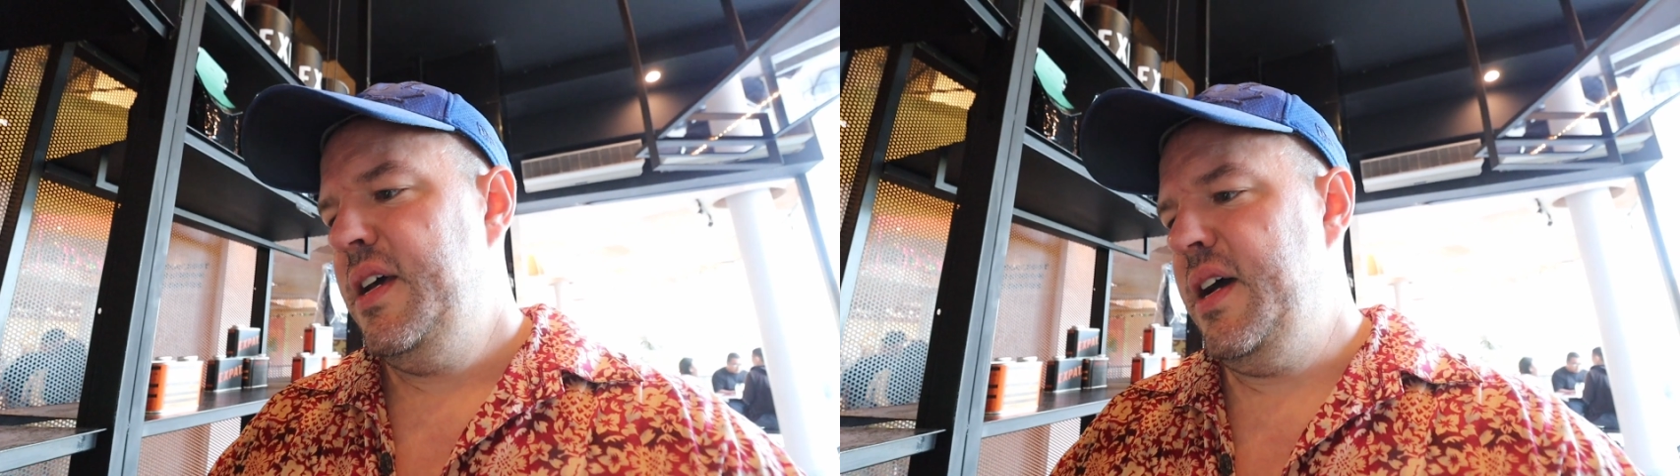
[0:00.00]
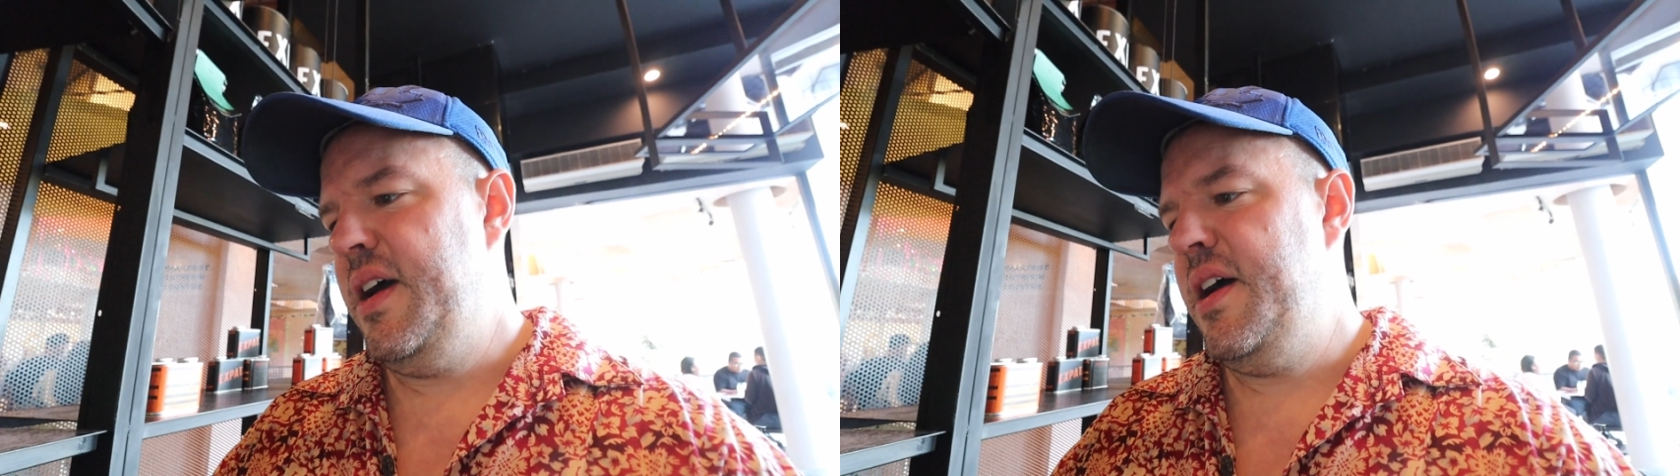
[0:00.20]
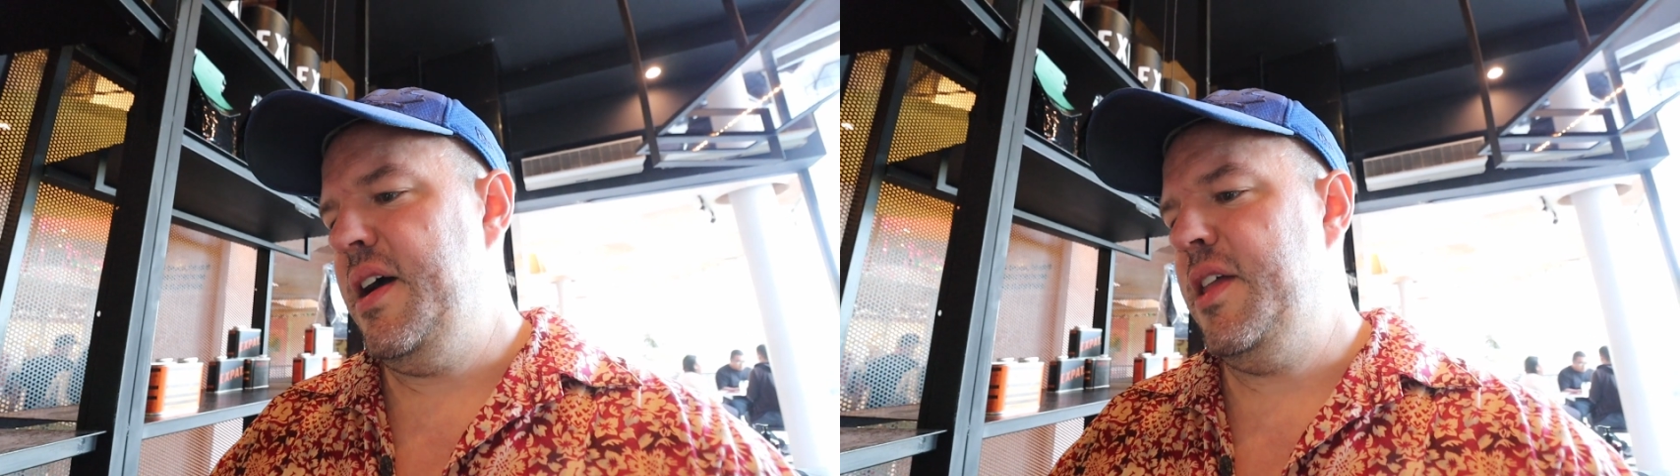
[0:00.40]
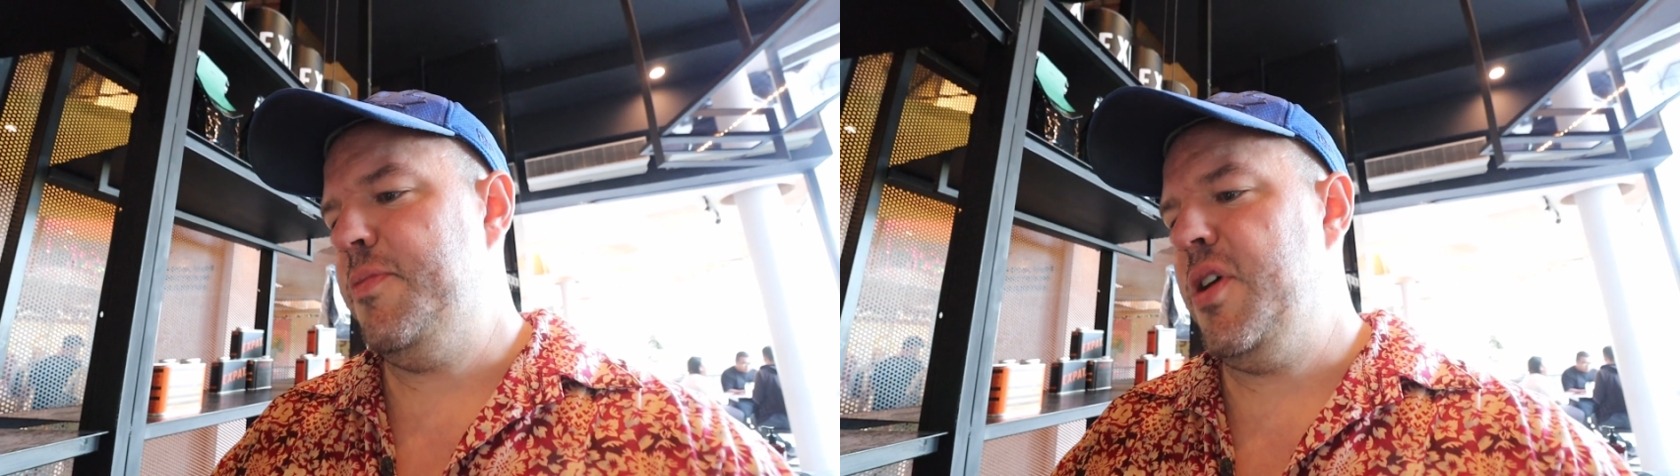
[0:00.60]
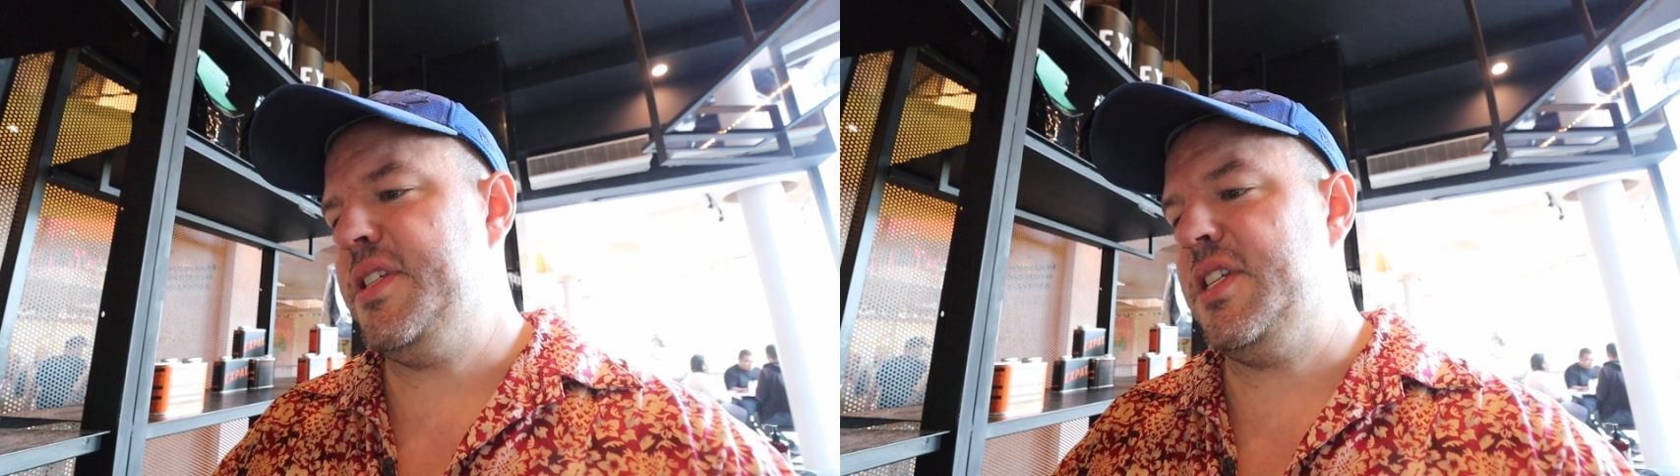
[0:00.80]

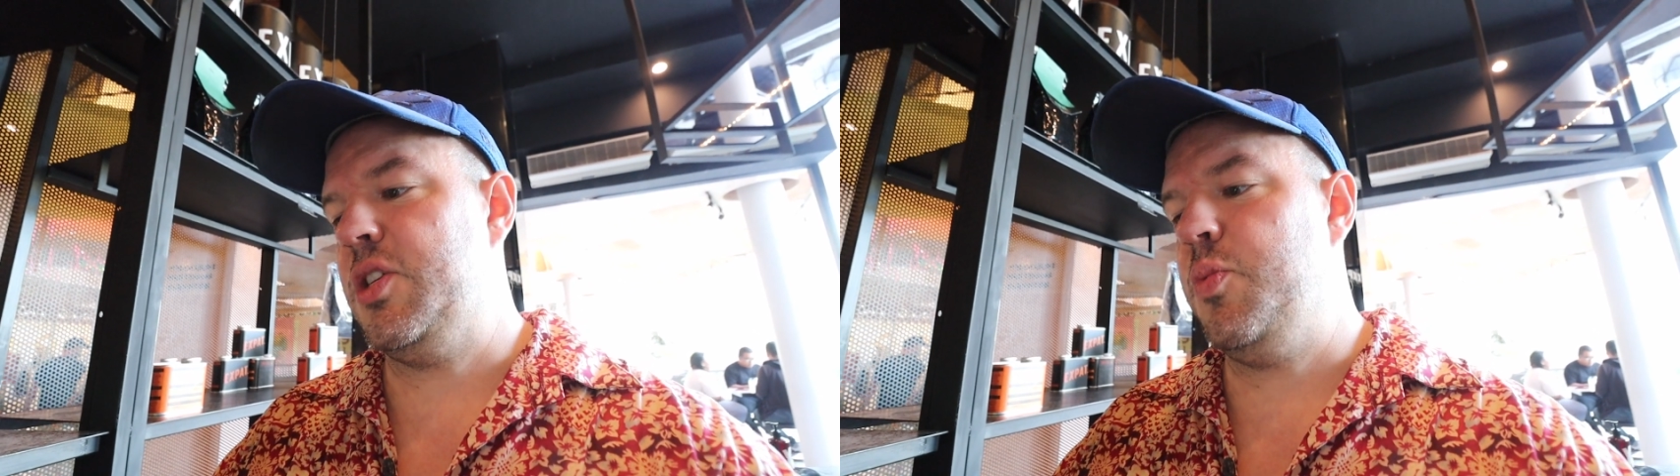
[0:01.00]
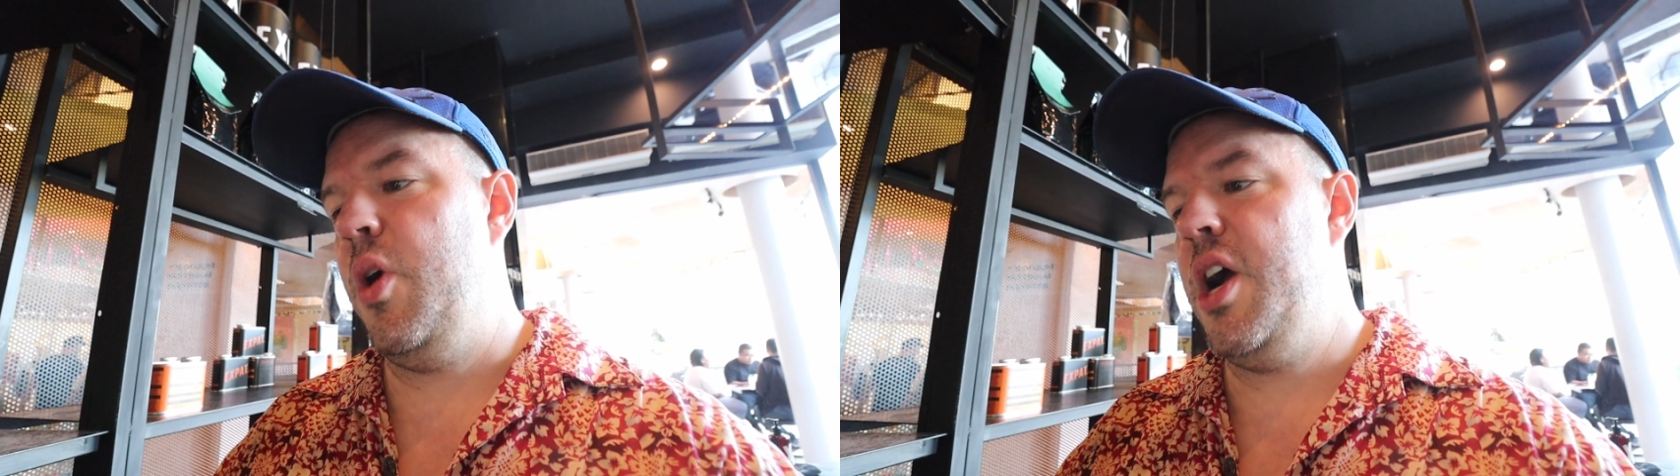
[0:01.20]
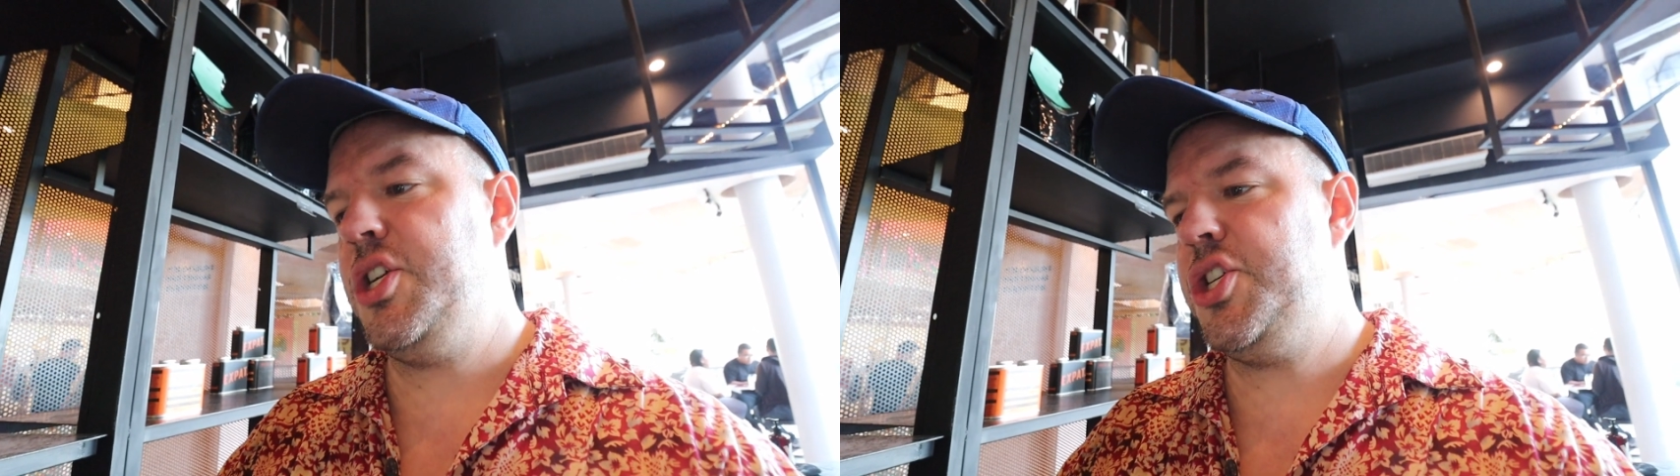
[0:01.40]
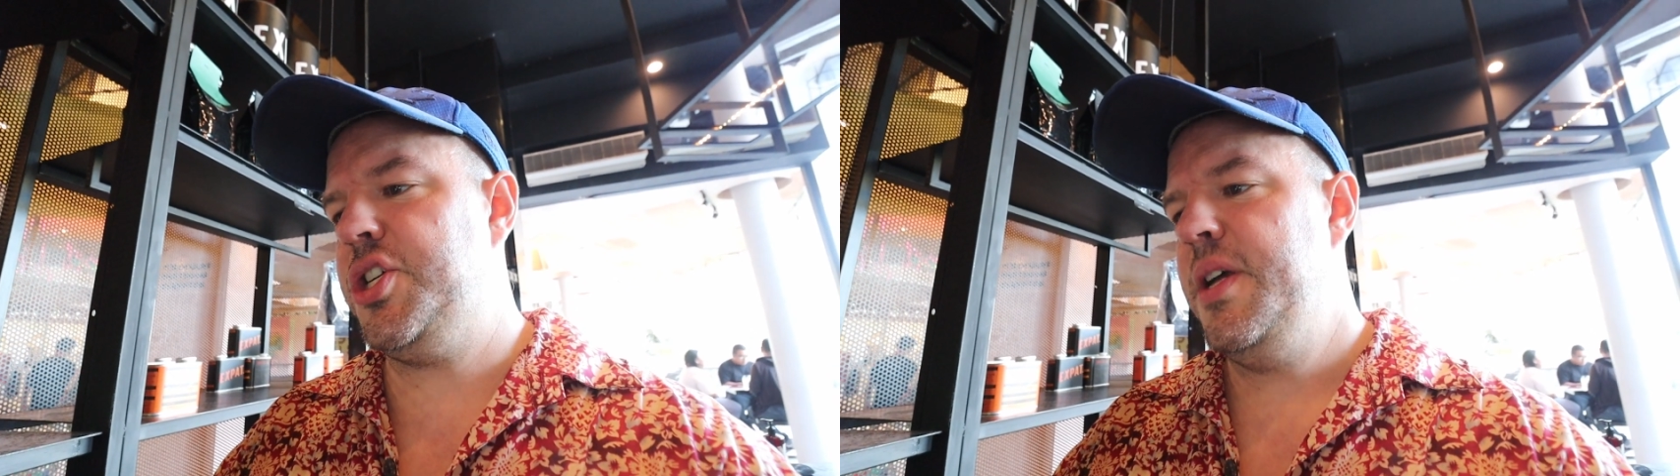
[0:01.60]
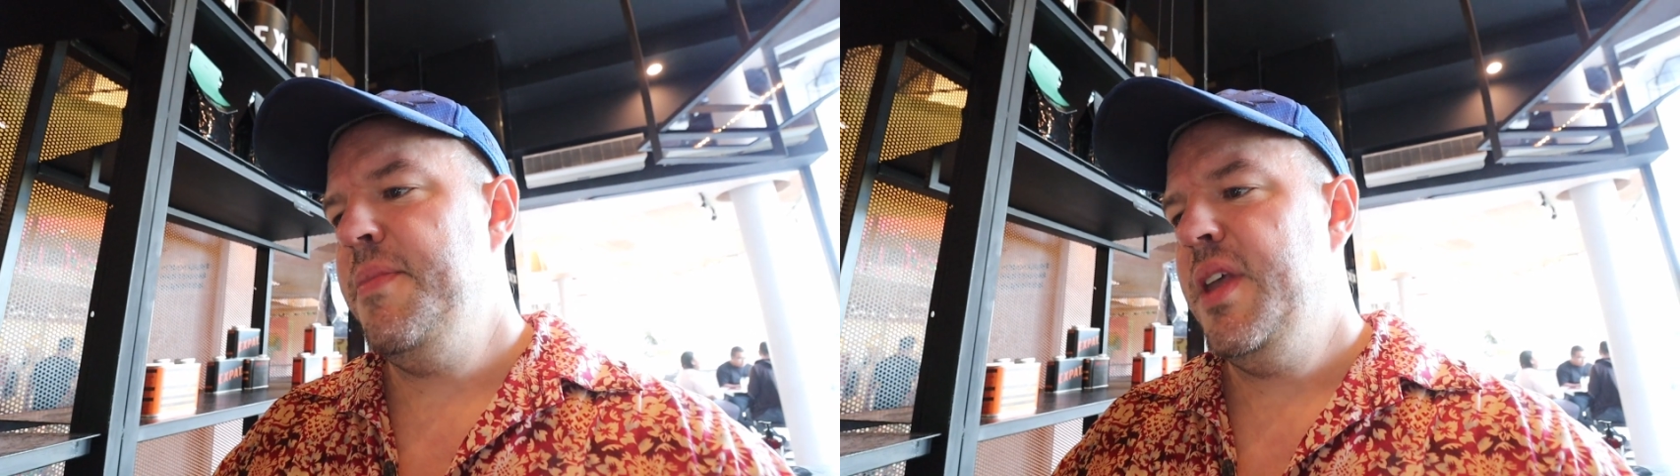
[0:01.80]
The process is
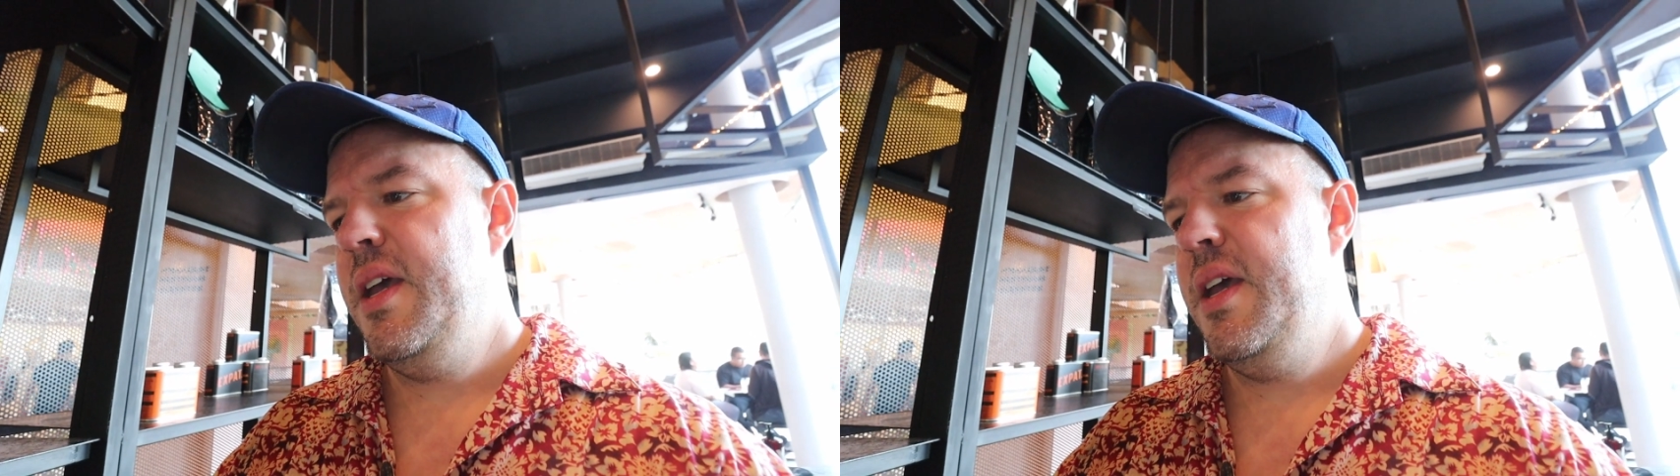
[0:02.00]
washed,